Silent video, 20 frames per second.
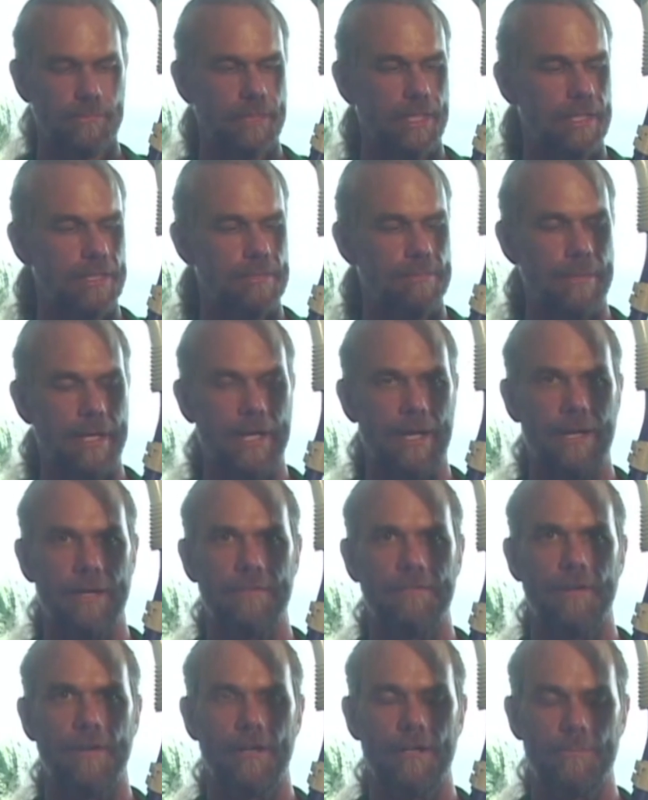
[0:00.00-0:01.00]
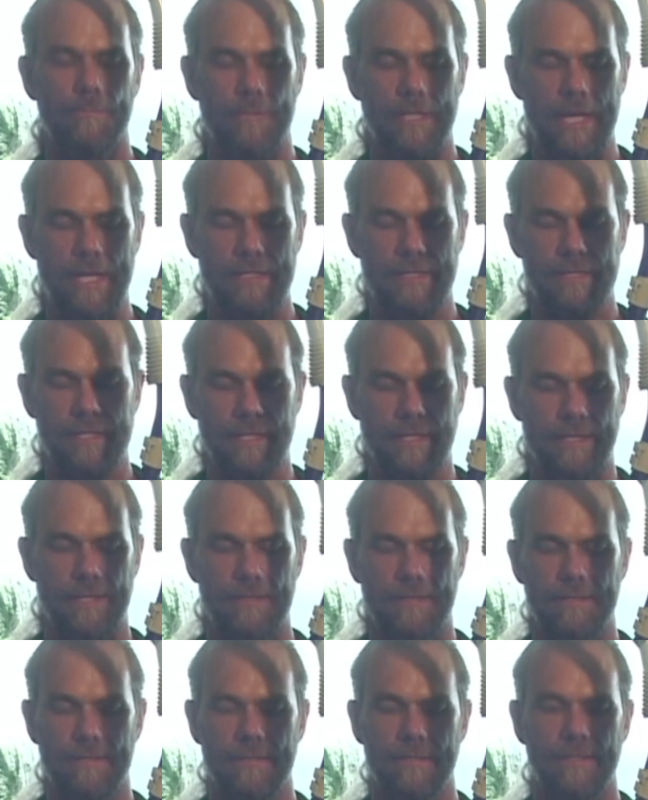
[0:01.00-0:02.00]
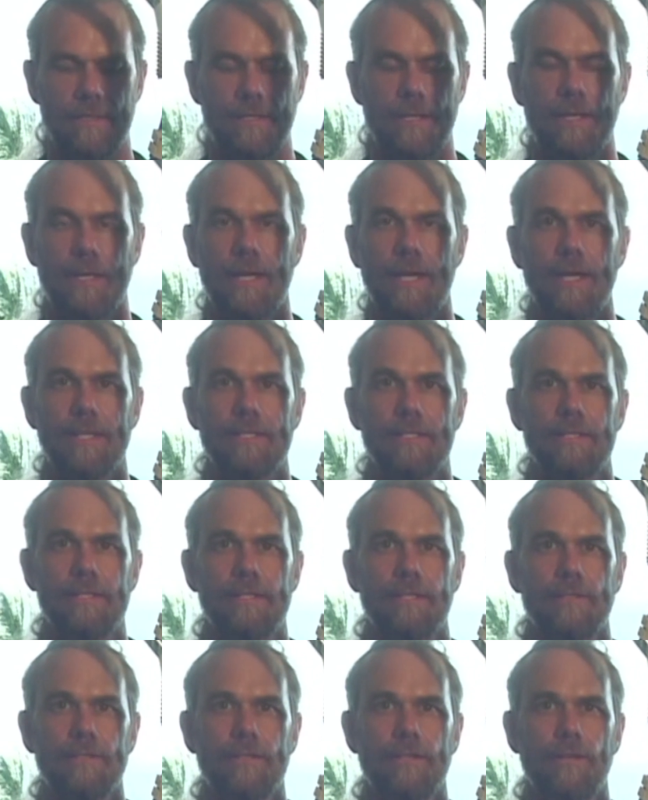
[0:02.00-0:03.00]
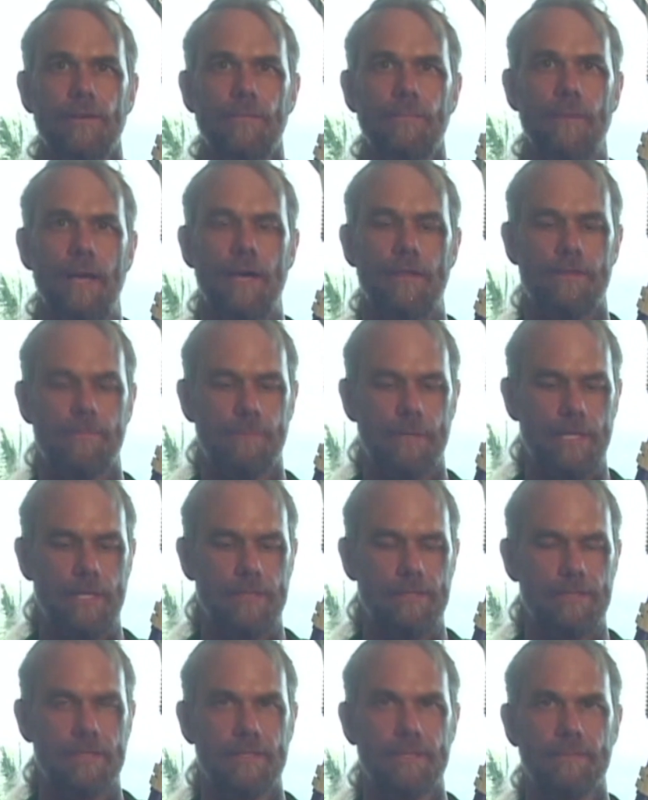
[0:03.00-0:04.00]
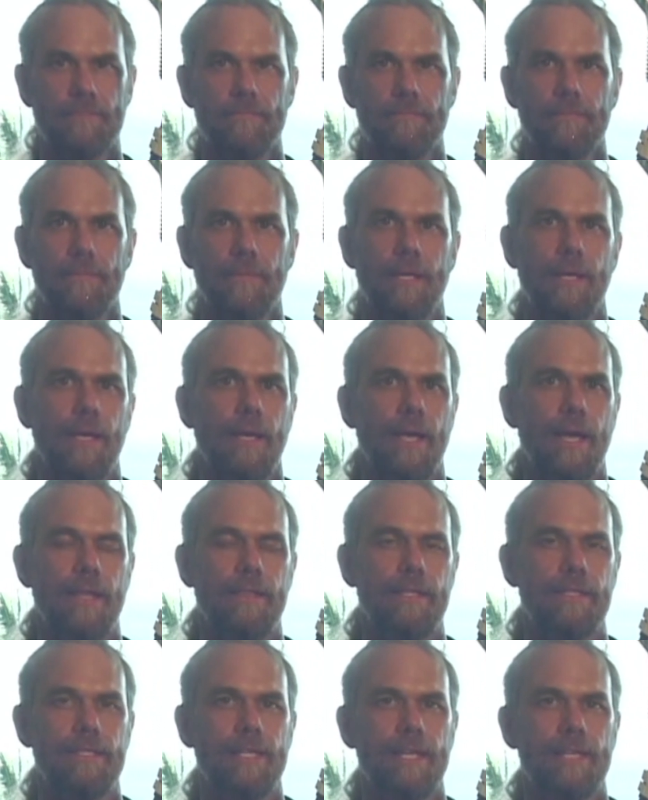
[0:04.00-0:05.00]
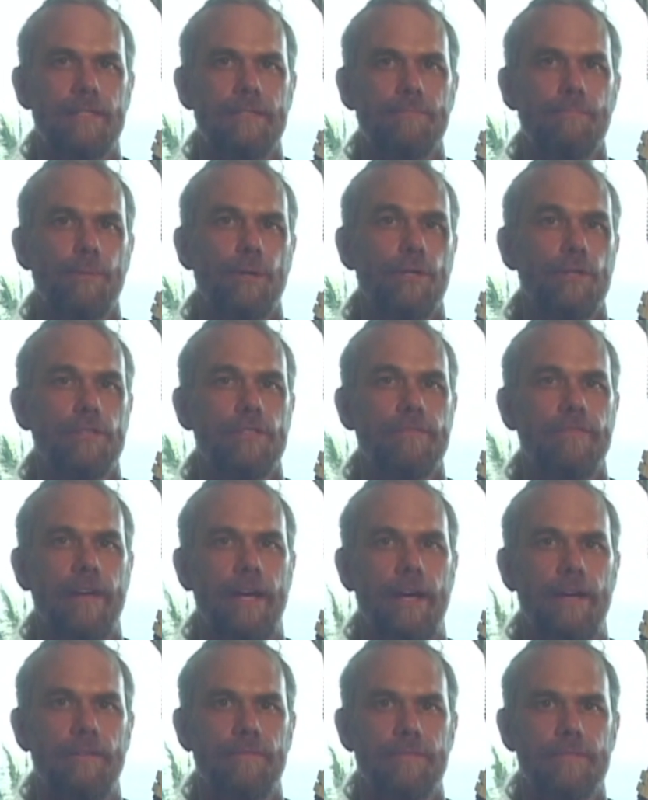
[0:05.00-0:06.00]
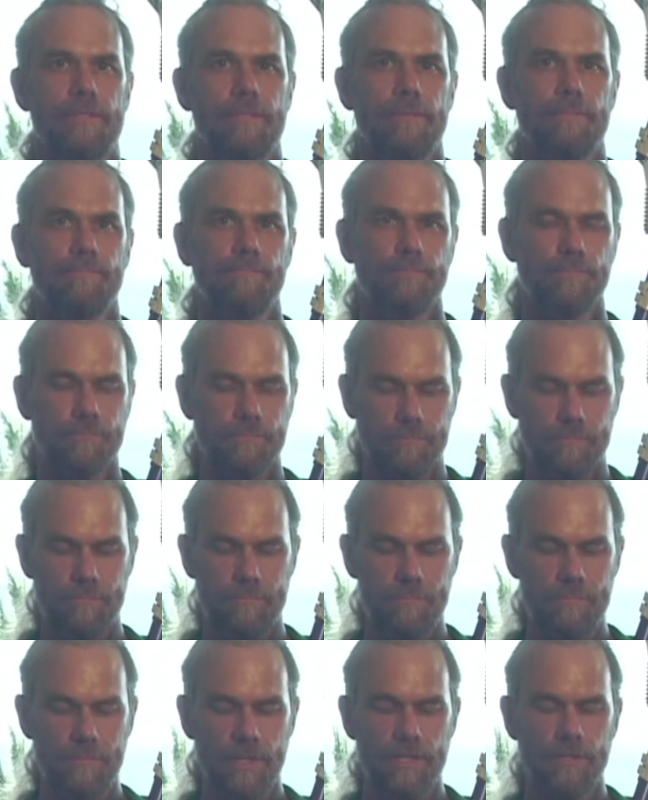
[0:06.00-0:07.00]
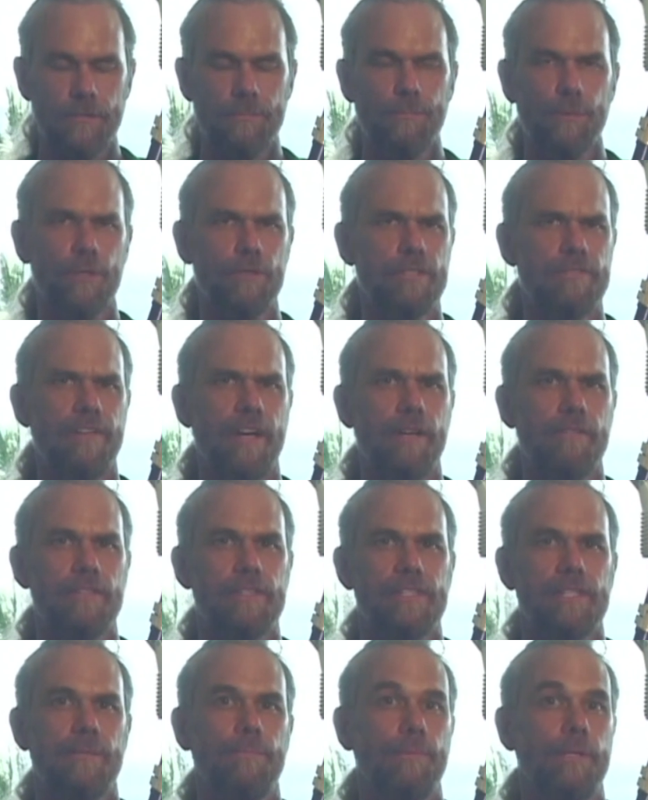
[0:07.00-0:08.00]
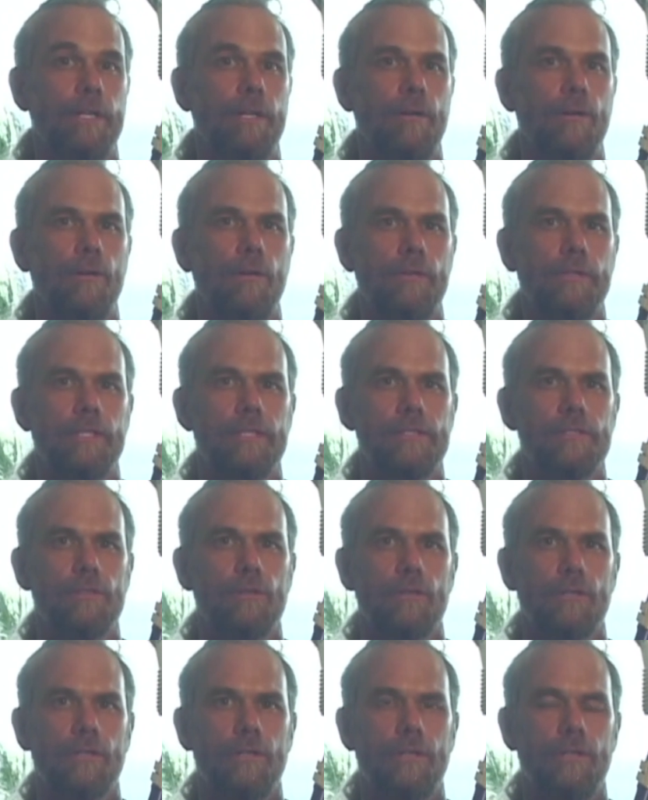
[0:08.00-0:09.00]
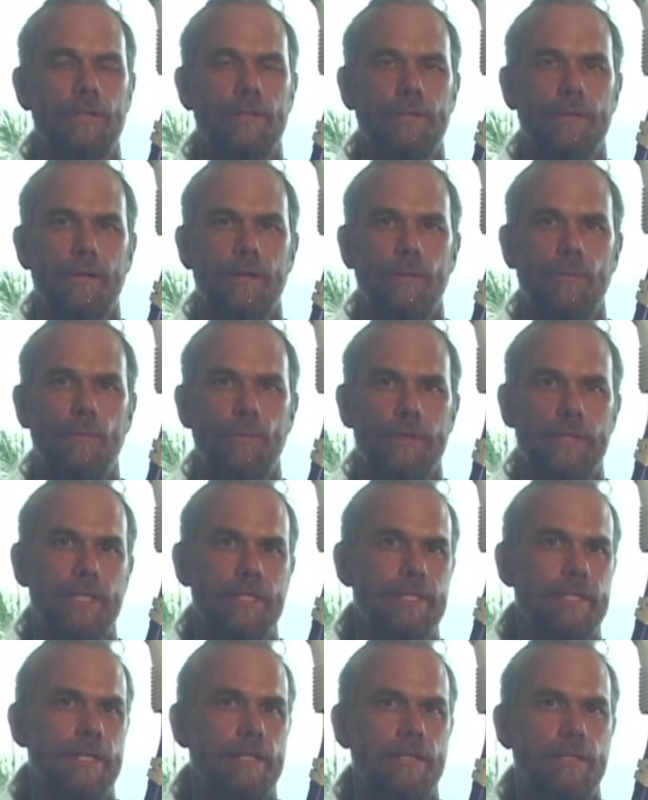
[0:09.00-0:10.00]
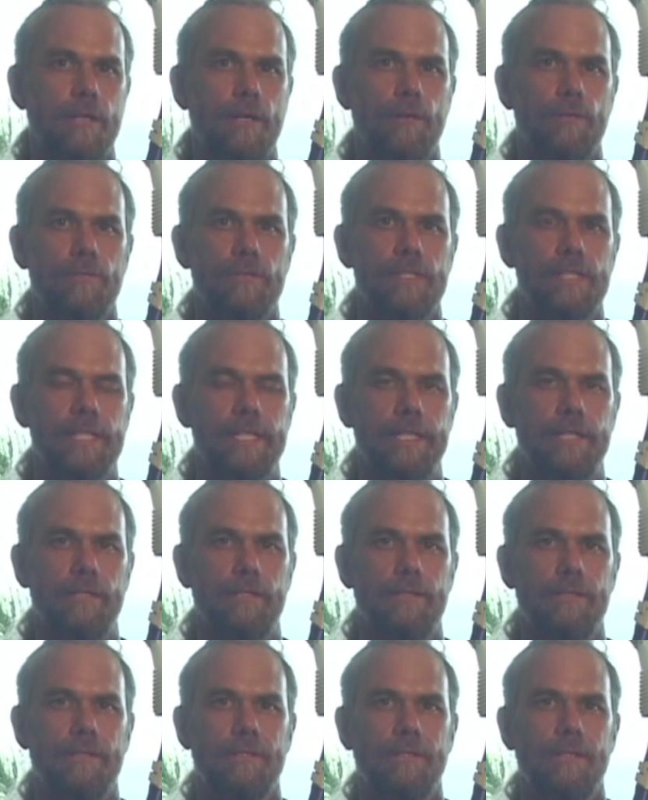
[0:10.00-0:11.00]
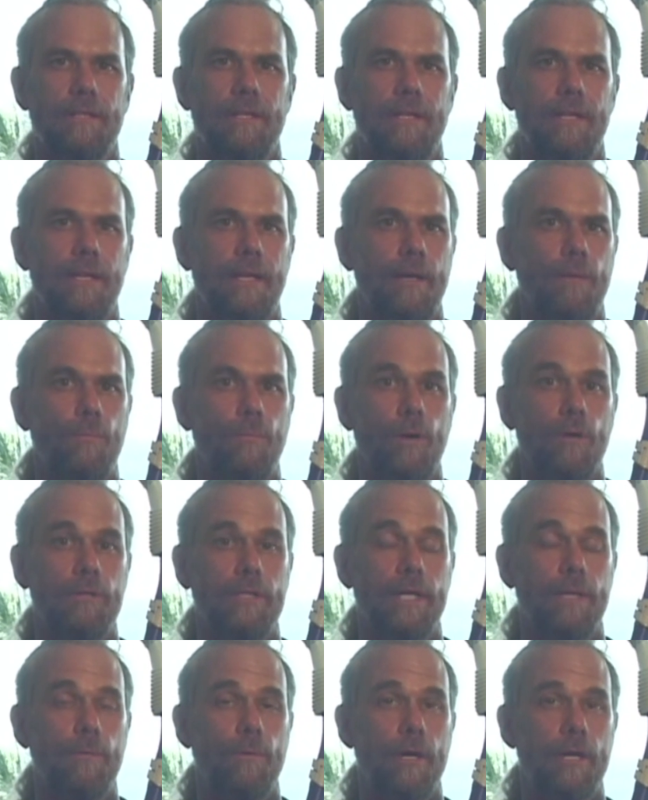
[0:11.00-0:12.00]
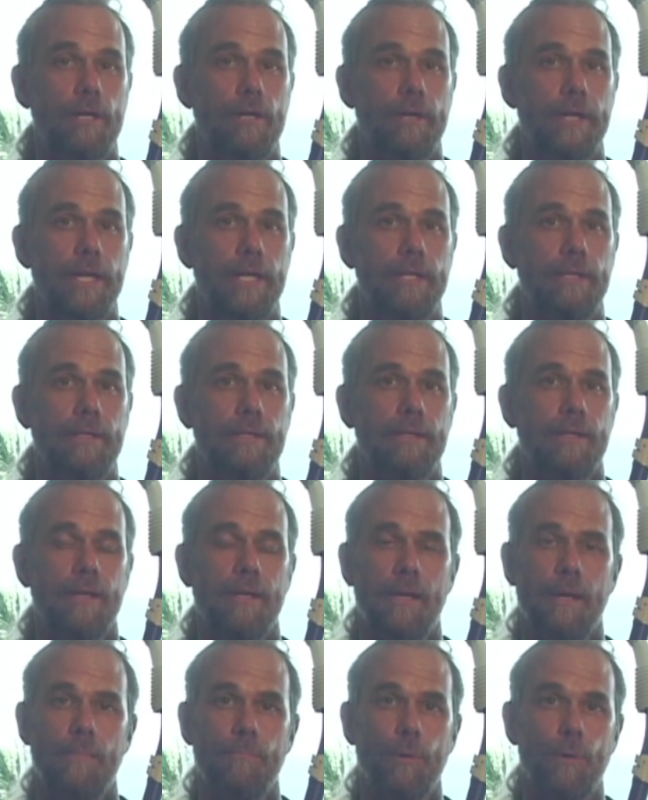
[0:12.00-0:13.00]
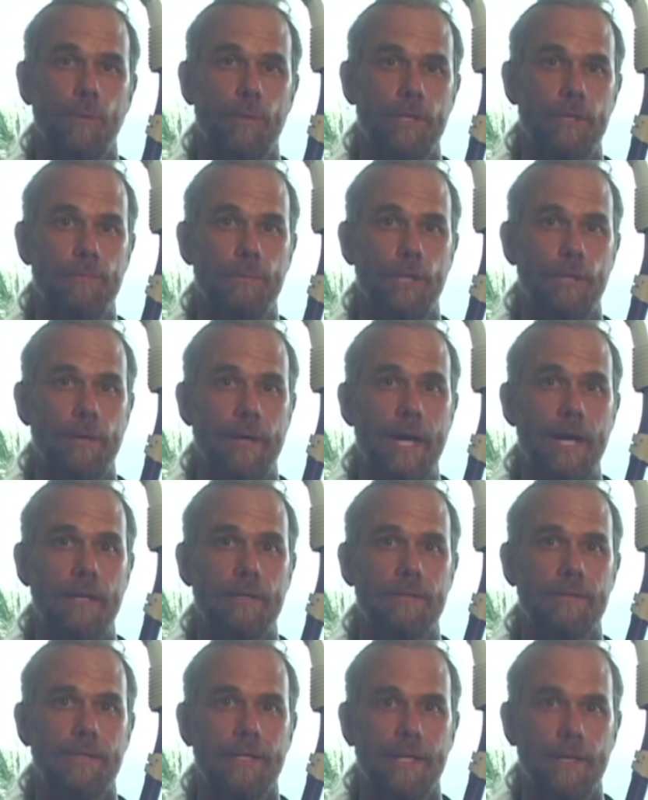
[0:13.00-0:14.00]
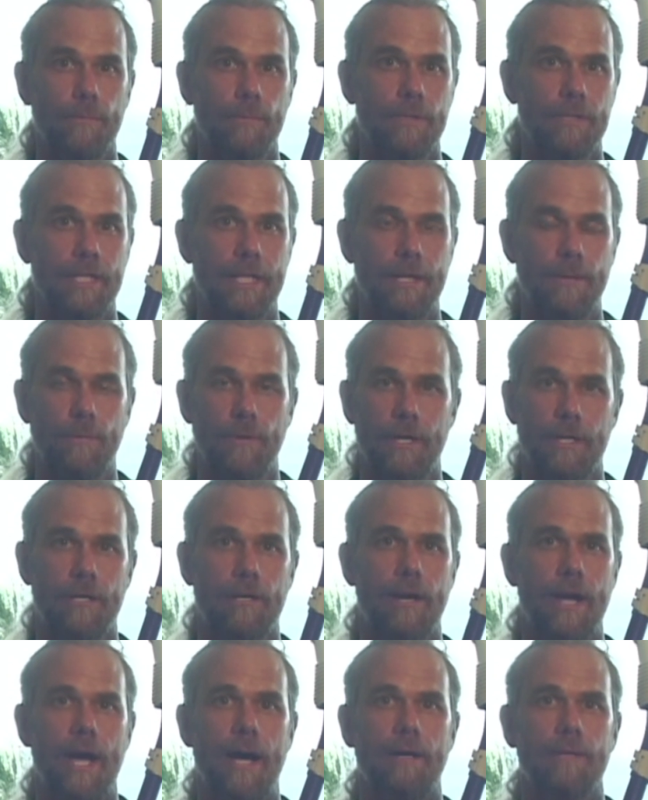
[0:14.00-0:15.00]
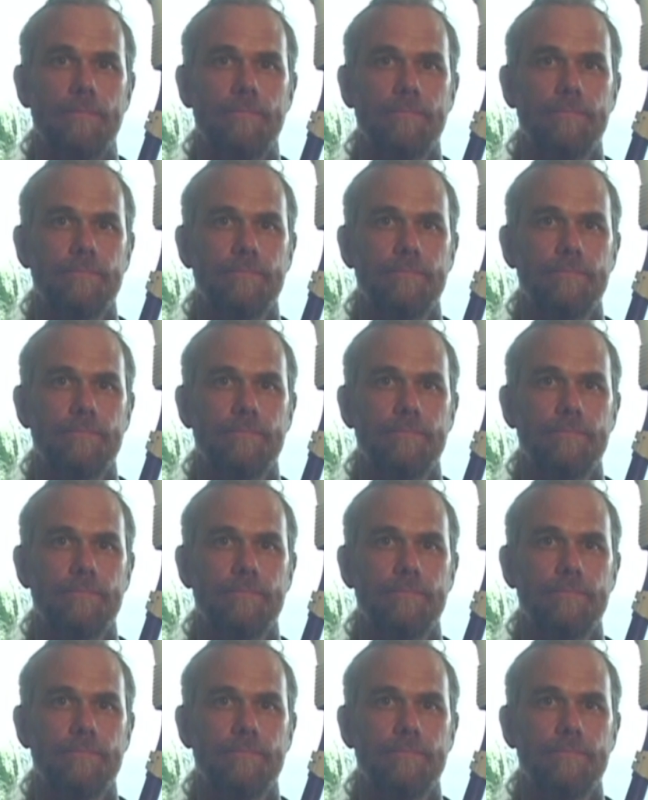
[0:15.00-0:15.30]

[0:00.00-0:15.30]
It's made out of hard plastic, has a silicone mouthpiece, and this has purge valves. The purge valve is simply a hole in the snorkel with a silicone seal. It won't let water in, but when you blow out, it will let water out.